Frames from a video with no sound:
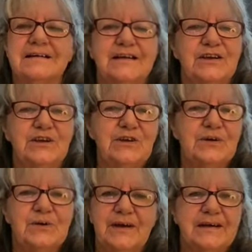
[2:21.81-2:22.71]
you
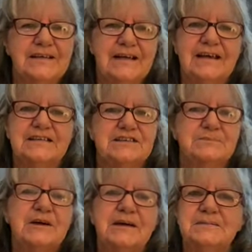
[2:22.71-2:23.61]
know, and, and
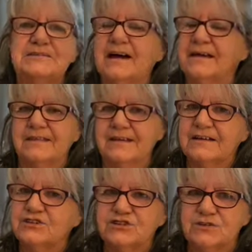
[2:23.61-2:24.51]
sometimes I
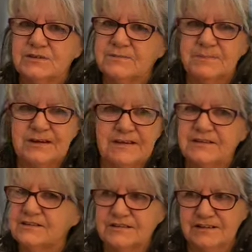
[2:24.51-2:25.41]
think she
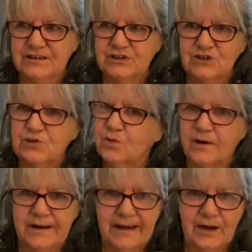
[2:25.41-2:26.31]
means, do you
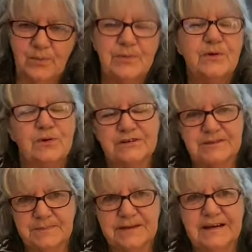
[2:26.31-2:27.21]
want help or
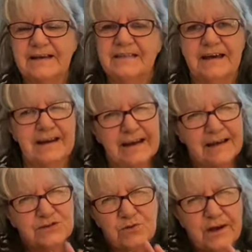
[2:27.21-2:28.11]
something like that? Like I
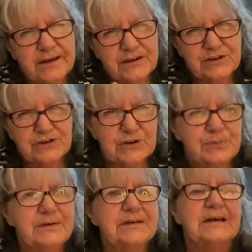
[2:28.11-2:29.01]
try and
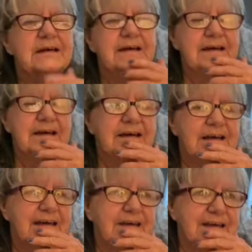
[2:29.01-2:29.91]
interpret.
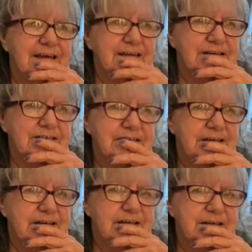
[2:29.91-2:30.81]
And
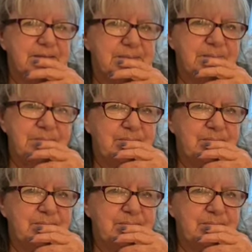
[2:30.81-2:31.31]
um,